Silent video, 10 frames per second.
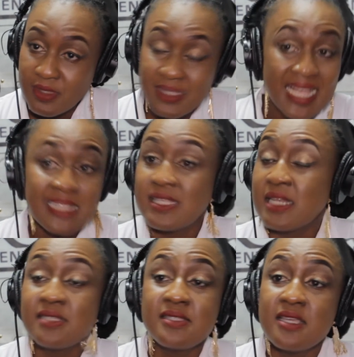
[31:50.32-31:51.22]
That's the
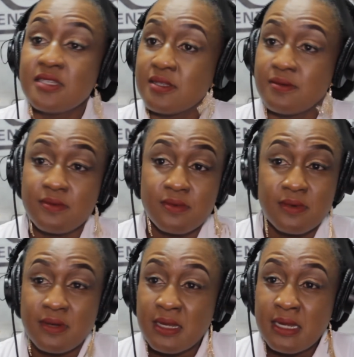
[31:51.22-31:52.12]
distinction.
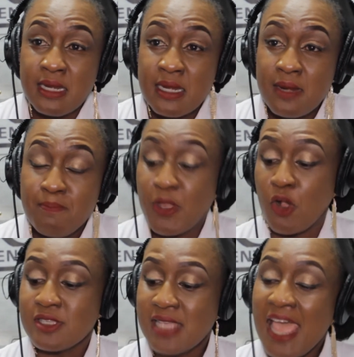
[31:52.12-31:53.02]

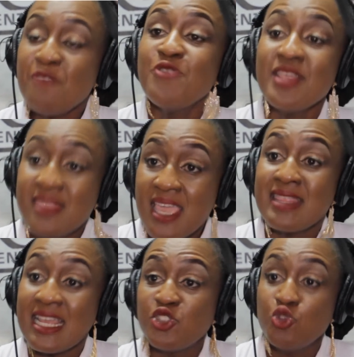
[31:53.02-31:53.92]
Because everything
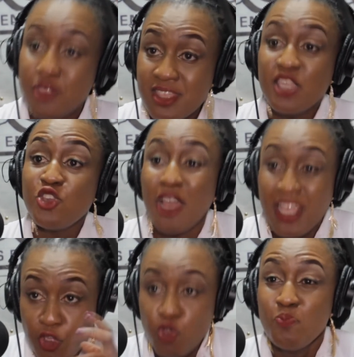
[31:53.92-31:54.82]
that you think you are
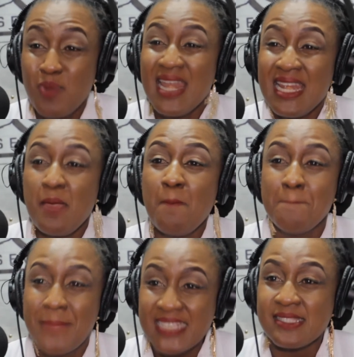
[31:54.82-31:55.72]
humanly
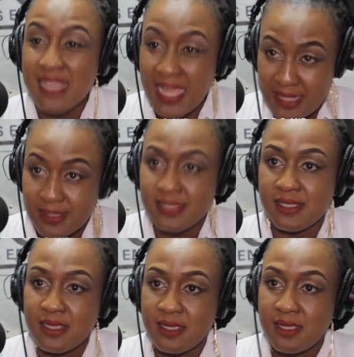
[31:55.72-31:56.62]
best
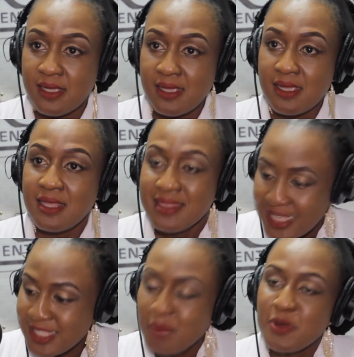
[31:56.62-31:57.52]
at,
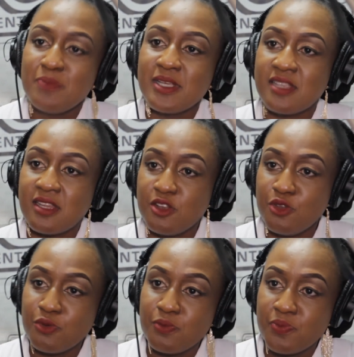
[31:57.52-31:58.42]
there's somebody better than you.